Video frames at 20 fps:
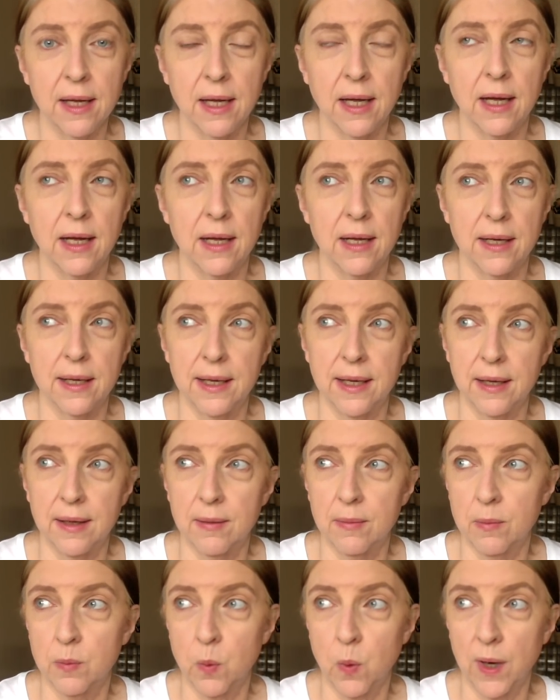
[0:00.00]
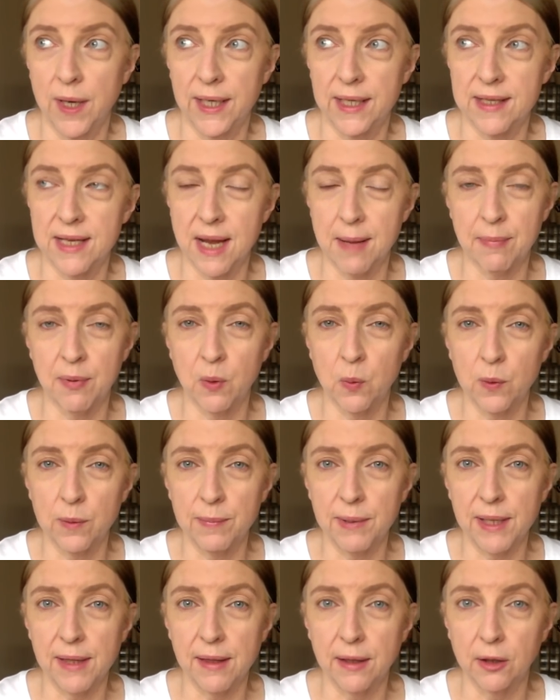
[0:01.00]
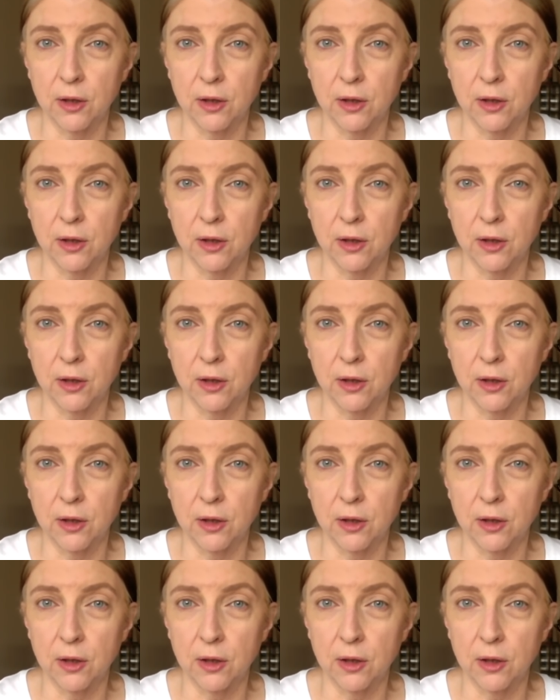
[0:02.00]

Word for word: One example would be the